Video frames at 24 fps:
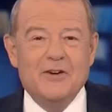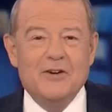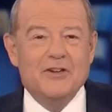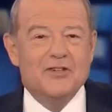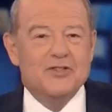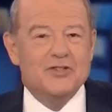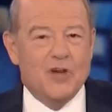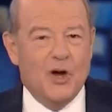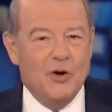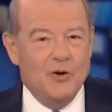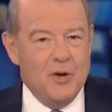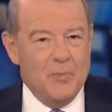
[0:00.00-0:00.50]

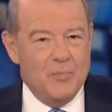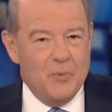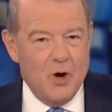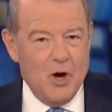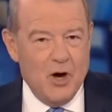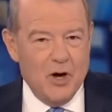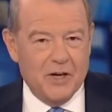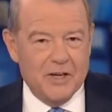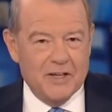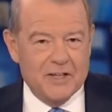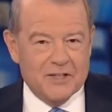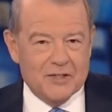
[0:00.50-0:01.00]
Is Tony
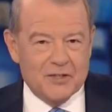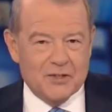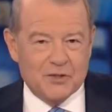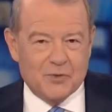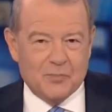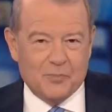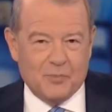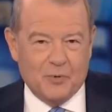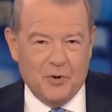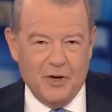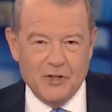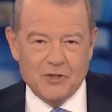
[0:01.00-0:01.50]

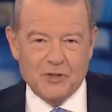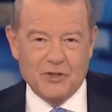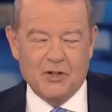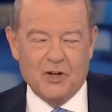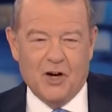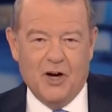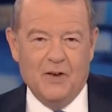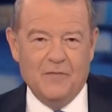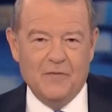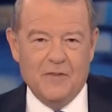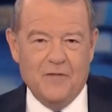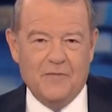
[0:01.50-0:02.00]
Perkins,
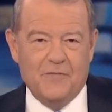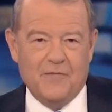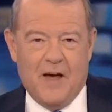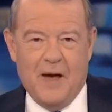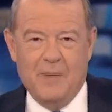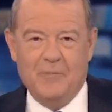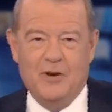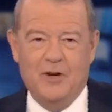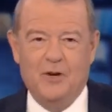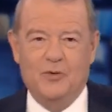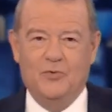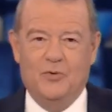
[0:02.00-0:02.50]
president of the
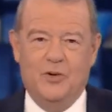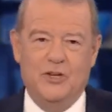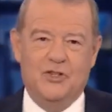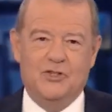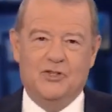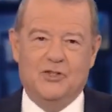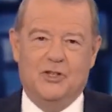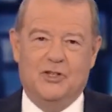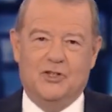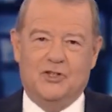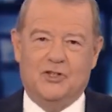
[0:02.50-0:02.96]
Family Research